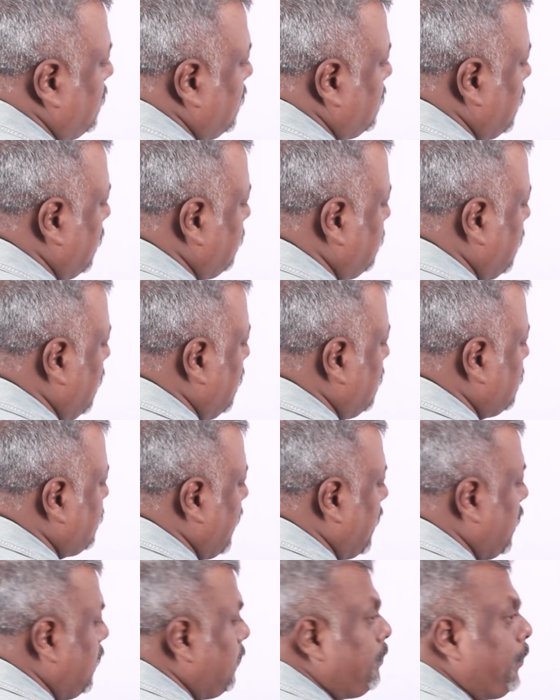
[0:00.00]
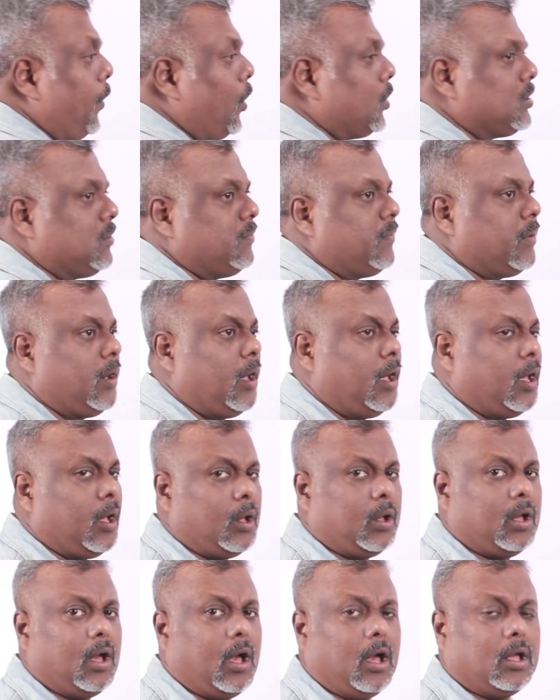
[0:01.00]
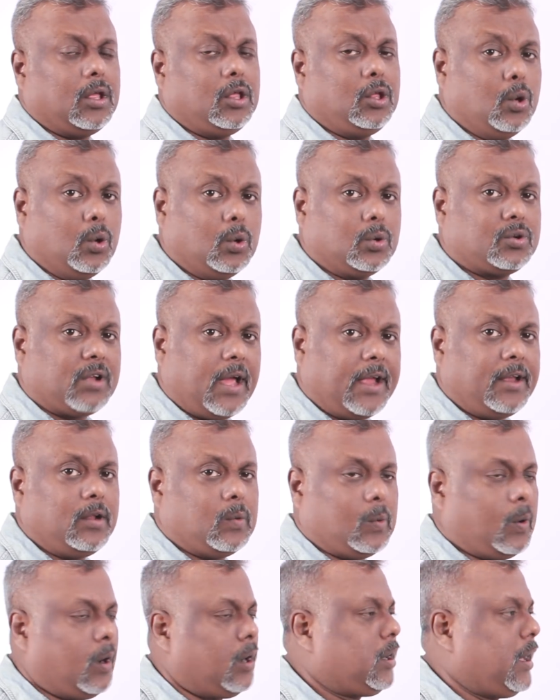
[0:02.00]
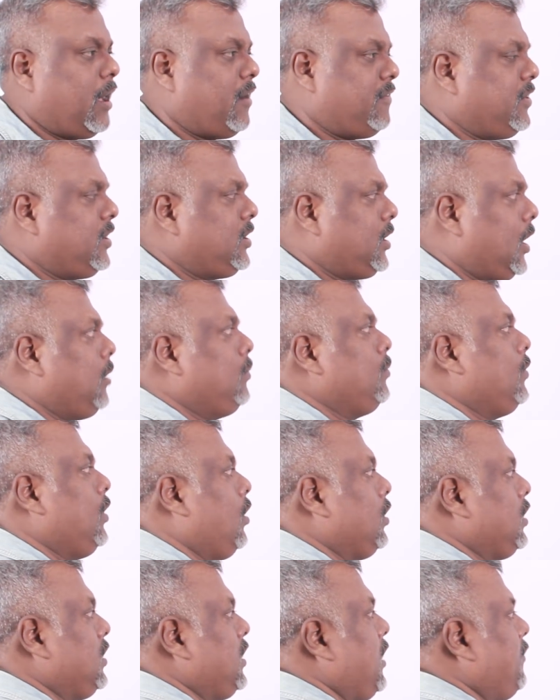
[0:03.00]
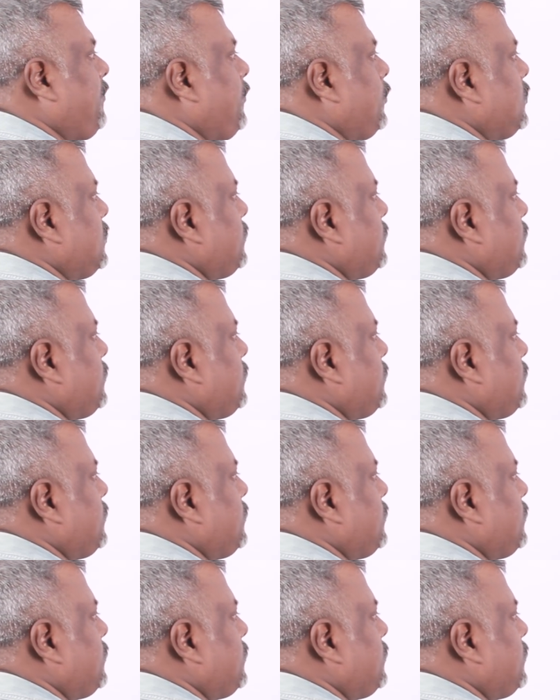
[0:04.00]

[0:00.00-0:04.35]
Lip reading: this is something is very important. You try to work every time on an A4